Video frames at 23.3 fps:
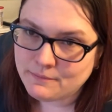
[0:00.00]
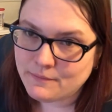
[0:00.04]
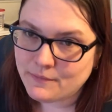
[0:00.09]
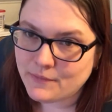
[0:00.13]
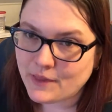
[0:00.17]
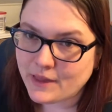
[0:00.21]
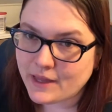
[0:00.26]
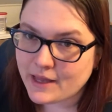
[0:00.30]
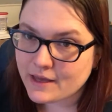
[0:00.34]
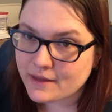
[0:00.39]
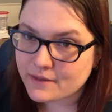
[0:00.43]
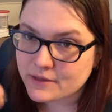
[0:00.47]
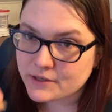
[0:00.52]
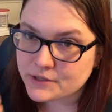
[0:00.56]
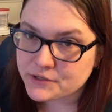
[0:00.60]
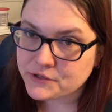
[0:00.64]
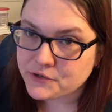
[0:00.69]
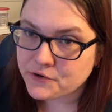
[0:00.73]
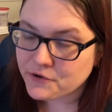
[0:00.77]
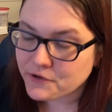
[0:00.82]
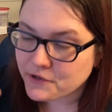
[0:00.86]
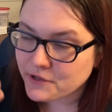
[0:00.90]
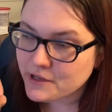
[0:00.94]
like the
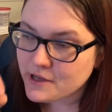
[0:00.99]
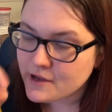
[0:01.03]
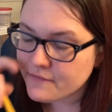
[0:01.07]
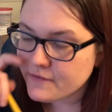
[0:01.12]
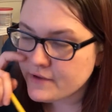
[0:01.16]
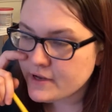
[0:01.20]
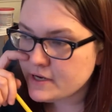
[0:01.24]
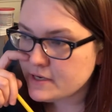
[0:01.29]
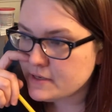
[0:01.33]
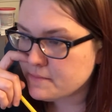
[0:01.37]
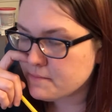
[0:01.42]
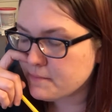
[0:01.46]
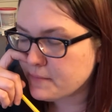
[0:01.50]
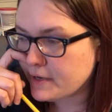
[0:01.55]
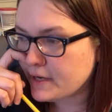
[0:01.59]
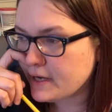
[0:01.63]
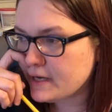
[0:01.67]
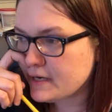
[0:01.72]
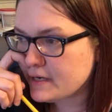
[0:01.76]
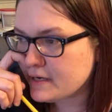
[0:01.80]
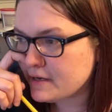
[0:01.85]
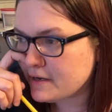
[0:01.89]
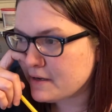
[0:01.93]
circle of it,
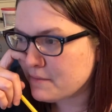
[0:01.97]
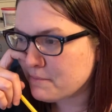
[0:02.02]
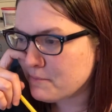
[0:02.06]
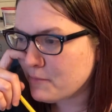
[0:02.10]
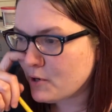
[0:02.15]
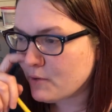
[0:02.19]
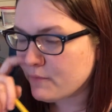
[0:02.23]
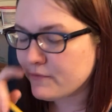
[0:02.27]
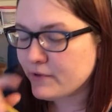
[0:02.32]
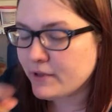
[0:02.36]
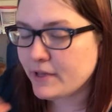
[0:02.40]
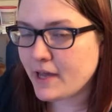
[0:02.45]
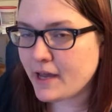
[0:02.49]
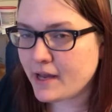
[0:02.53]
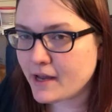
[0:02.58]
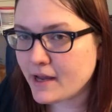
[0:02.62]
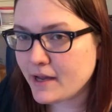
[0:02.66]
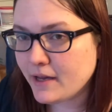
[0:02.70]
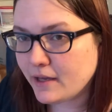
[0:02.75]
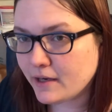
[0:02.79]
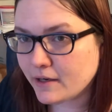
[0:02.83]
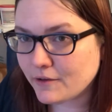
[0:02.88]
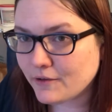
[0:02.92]
but hopefully I
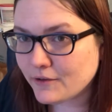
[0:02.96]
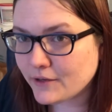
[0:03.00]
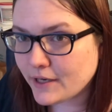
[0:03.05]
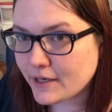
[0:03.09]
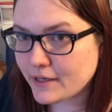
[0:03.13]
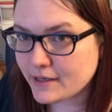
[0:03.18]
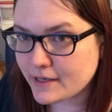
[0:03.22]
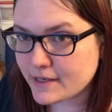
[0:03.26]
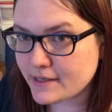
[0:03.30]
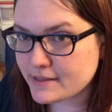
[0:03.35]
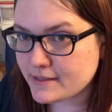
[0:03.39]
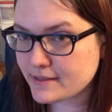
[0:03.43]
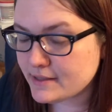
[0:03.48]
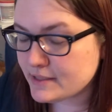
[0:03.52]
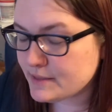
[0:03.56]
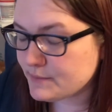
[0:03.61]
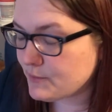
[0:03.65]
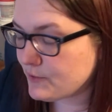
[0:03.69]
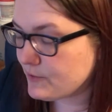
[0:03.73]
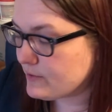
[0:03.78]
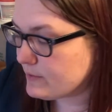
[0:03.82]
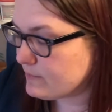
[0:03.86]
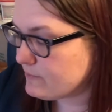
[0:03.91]
can get it looking nice and
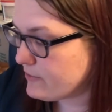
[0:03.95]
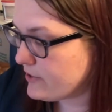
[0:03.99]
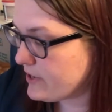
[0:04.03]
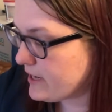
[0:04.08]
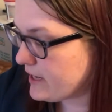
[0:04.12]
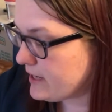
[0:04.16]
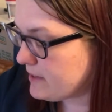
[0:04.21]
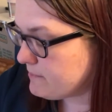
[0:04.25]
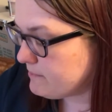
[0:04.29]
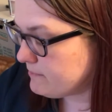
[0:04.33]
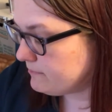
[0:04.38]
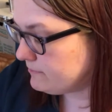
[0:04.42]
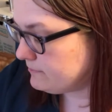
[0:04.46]
smooth and pretty.